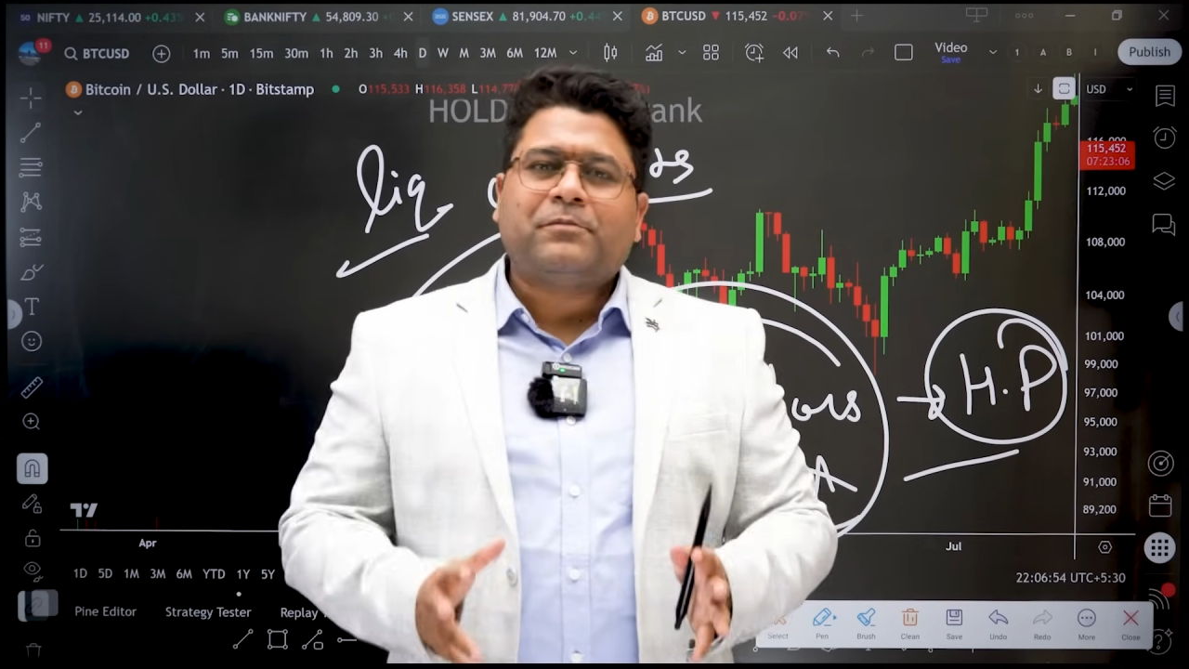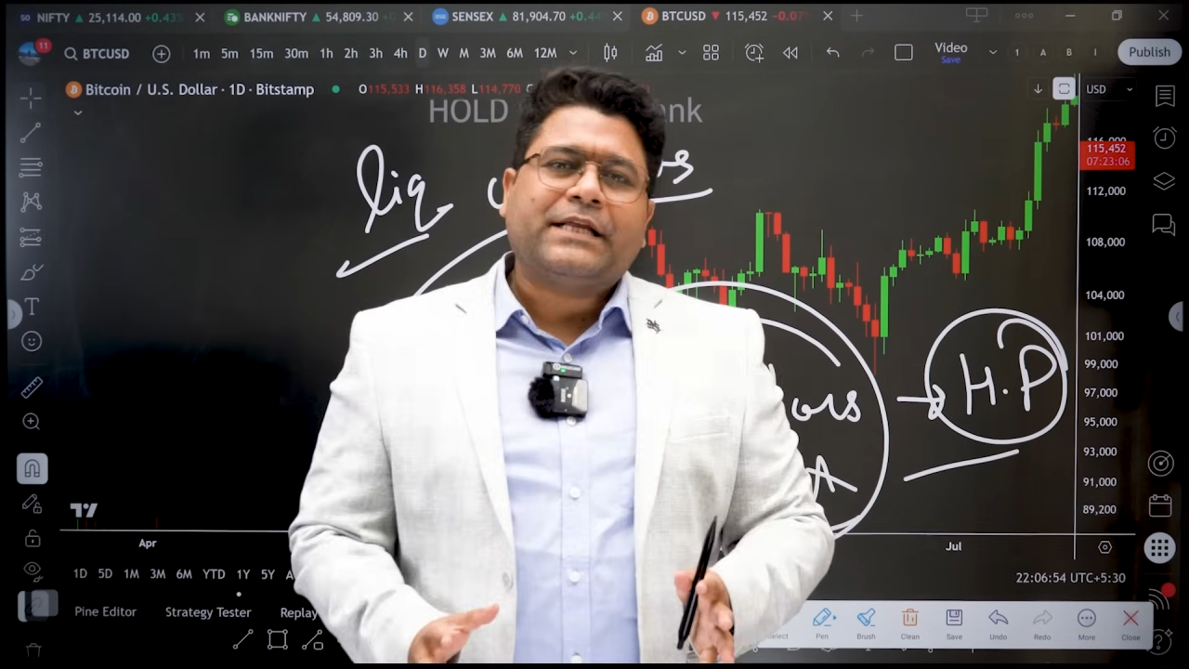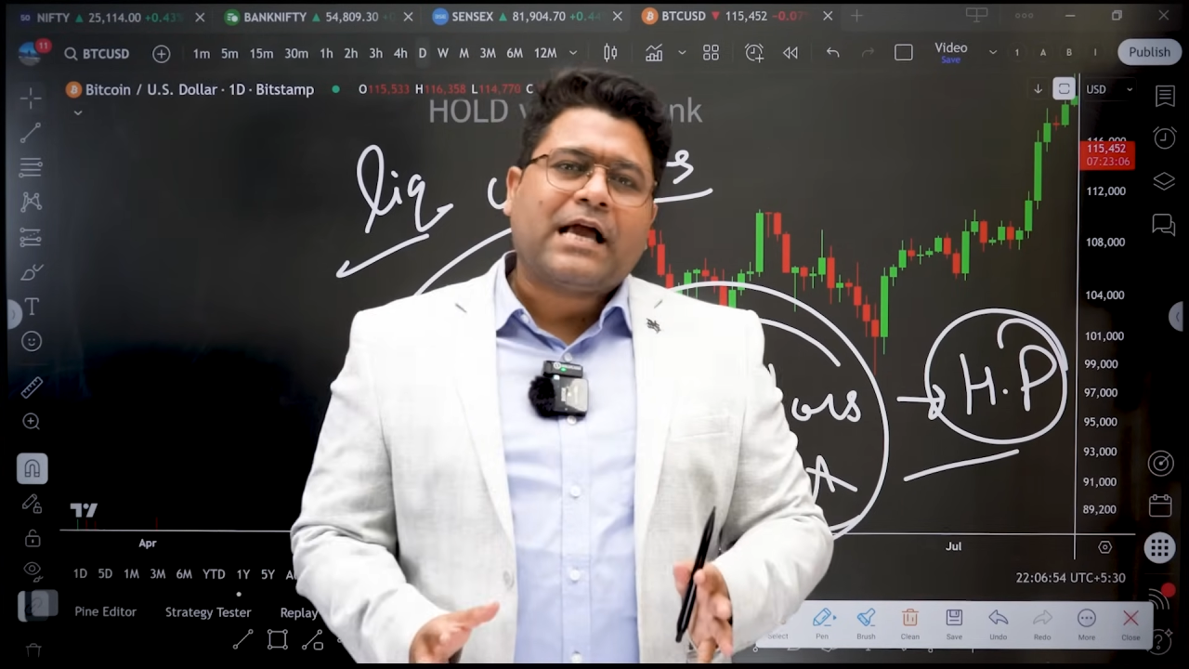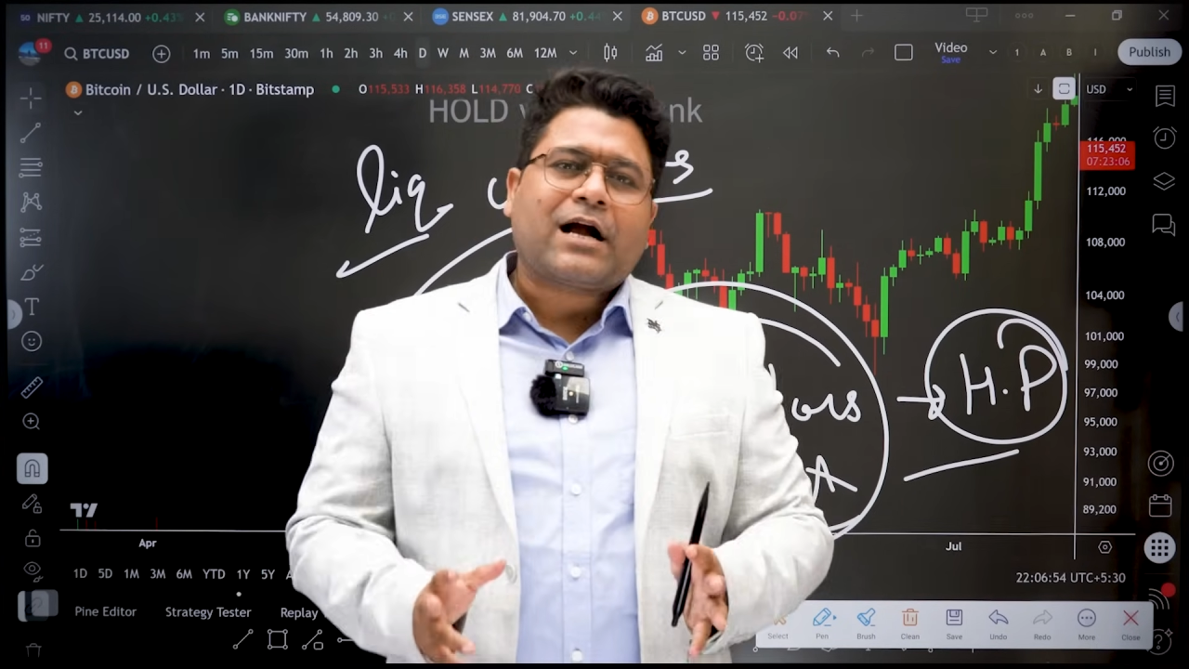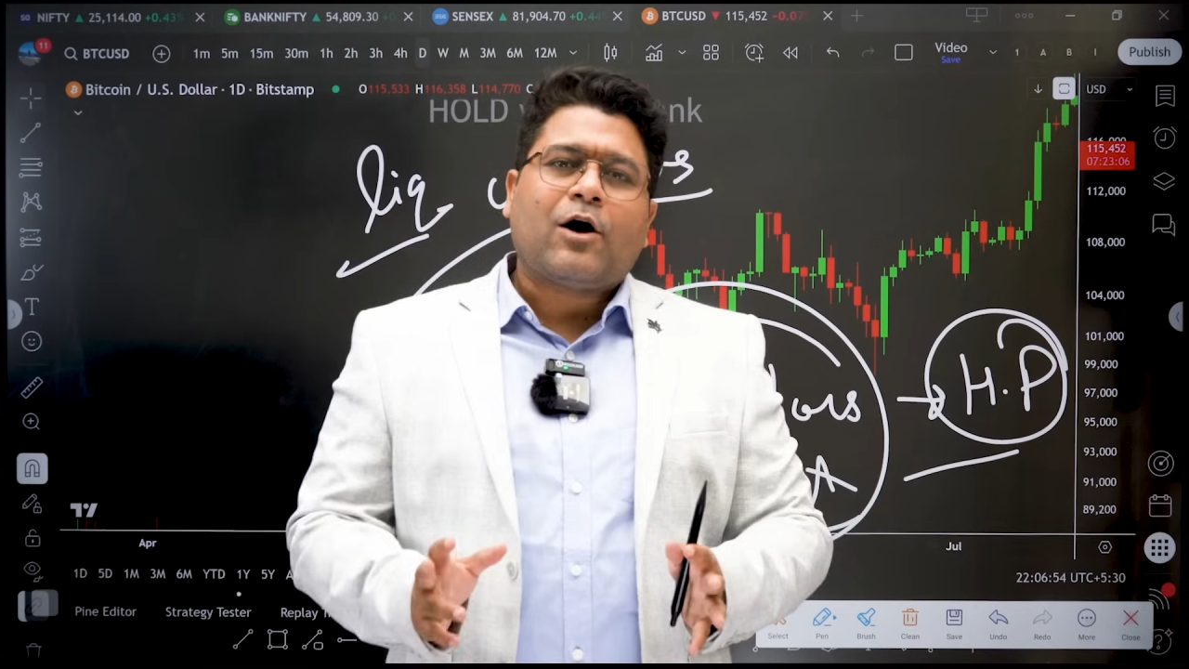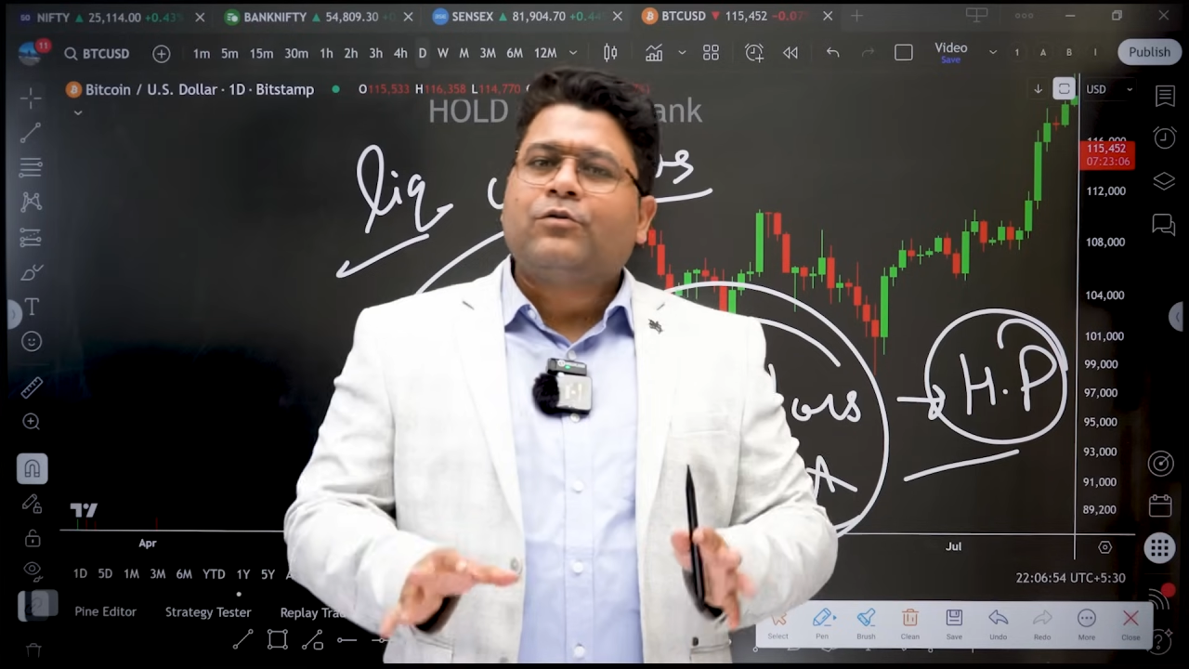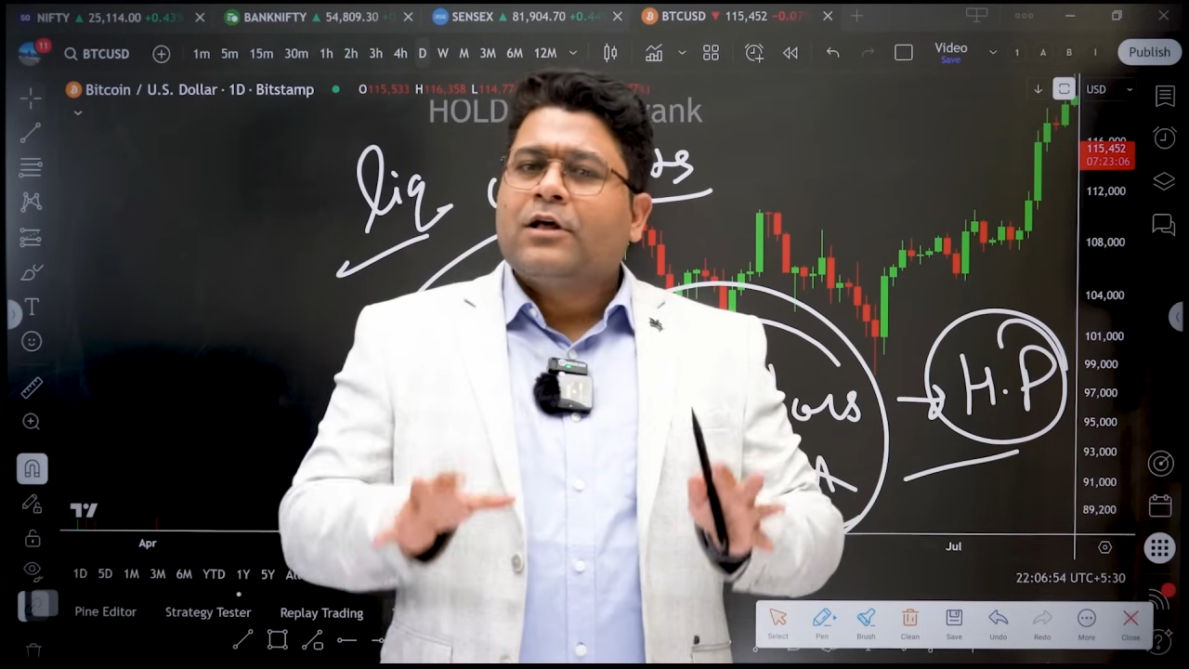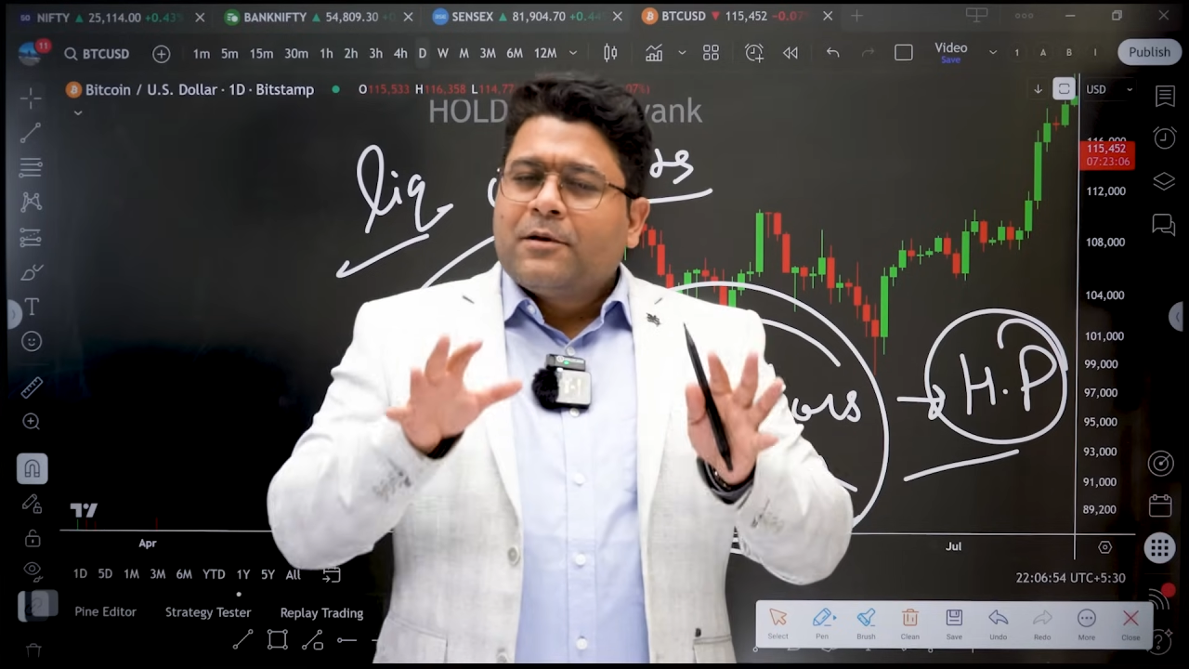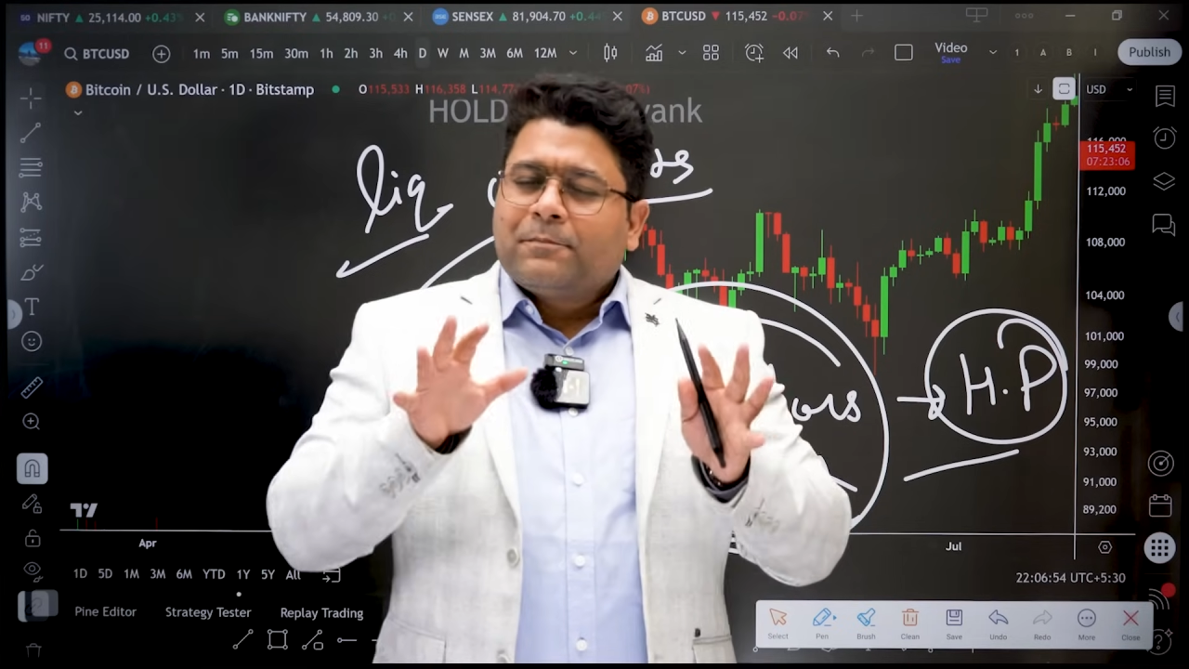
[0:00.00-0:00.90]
media account,